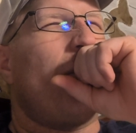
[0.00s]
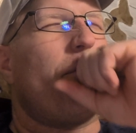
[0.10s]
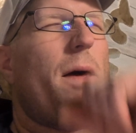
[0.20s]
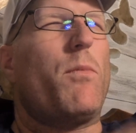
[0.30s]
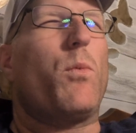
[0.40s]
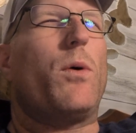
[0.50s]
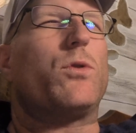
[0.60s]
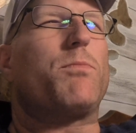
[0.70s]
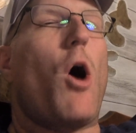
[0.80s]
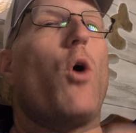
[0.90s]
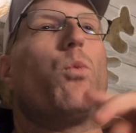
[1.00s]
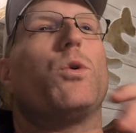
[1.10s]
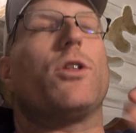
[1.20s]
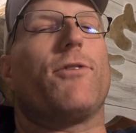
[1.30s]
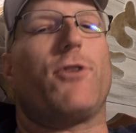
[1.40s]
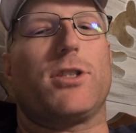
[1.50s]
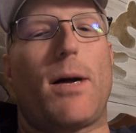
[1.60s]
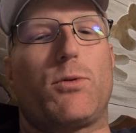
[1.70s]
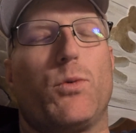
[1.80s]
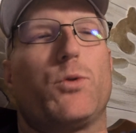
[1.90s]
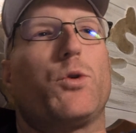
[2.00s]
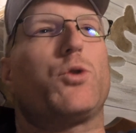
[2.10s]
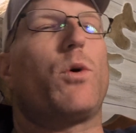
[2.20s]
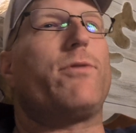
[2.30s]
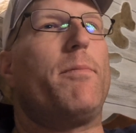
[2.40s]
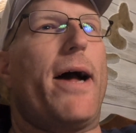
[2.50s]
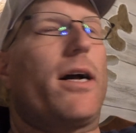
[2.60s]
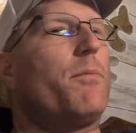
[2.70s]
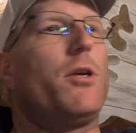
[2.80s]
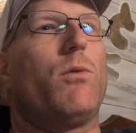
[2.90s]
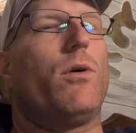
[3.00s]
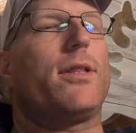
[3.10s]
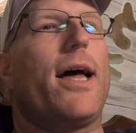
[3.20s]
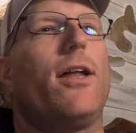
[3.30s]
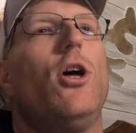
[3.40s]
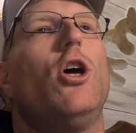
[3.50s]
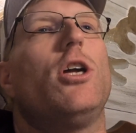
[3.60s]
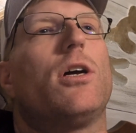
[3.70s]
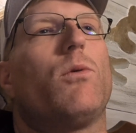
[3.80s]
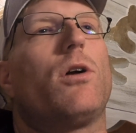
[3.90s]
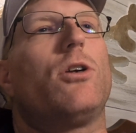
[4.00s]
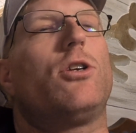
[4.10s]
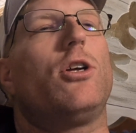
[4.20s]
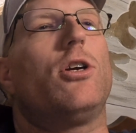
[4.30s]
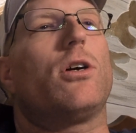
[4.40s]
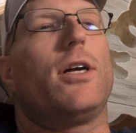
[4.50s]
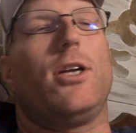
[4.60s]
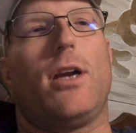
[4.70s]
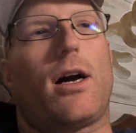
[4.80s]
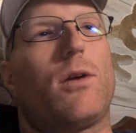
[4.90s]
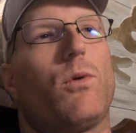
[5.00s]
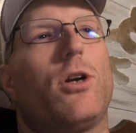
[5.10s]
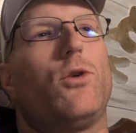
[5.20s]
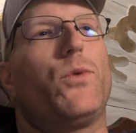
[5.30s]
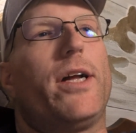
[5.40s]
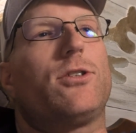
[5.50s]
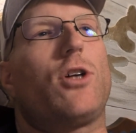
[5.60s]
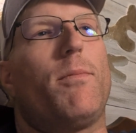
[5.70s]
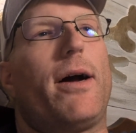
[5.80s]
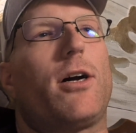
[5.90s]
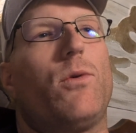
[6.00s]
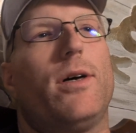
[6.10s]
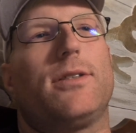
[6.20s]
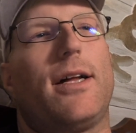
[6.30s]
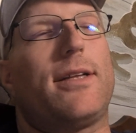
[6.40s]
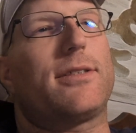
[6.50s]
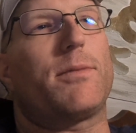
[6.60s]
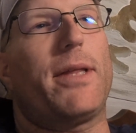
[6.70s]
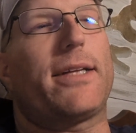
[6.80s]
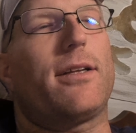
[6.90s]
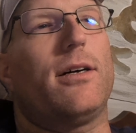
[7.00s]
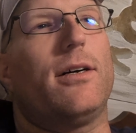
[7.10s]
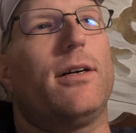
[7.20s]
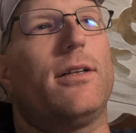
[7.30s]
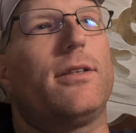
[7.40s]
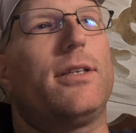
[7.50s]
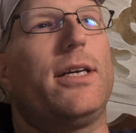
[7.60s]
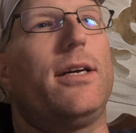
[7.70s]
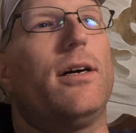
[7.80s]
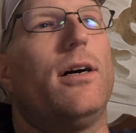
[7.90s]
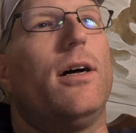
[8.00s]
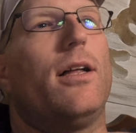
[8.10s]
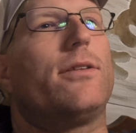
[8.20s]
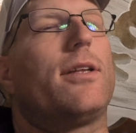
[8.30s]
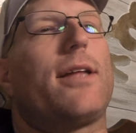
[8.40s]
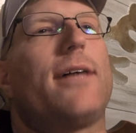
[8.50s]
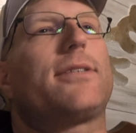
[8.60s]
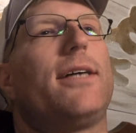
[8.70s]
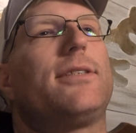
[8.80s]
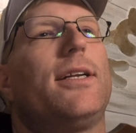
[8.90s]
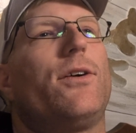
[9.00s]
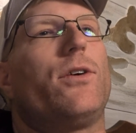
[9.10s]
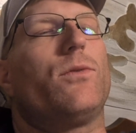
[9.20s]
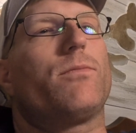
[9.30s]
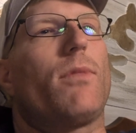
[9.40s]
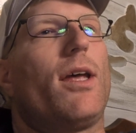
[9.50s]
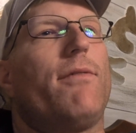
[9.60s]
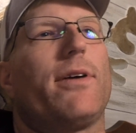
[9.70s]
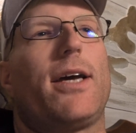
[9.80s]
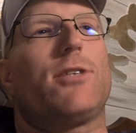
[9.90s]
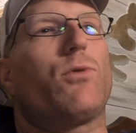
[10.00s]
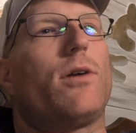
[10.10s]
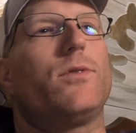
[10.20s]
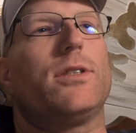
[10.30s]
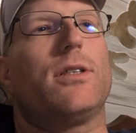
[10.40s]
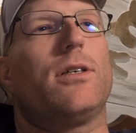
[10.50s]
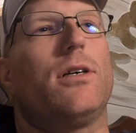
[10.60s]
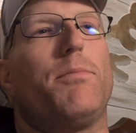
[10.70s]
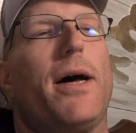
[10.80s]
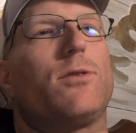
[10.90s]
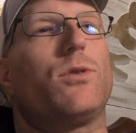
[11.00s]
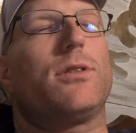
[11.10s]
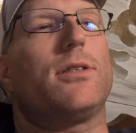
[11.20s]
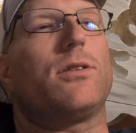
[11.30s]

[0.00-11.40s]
Maybe it was. Oh, the first option was restore from backup. You don't want that. You're gonna want to. You're not gonna want to do reinstall Mac OS. That's gonna be like the last case scenario. If in case for whatever reason the password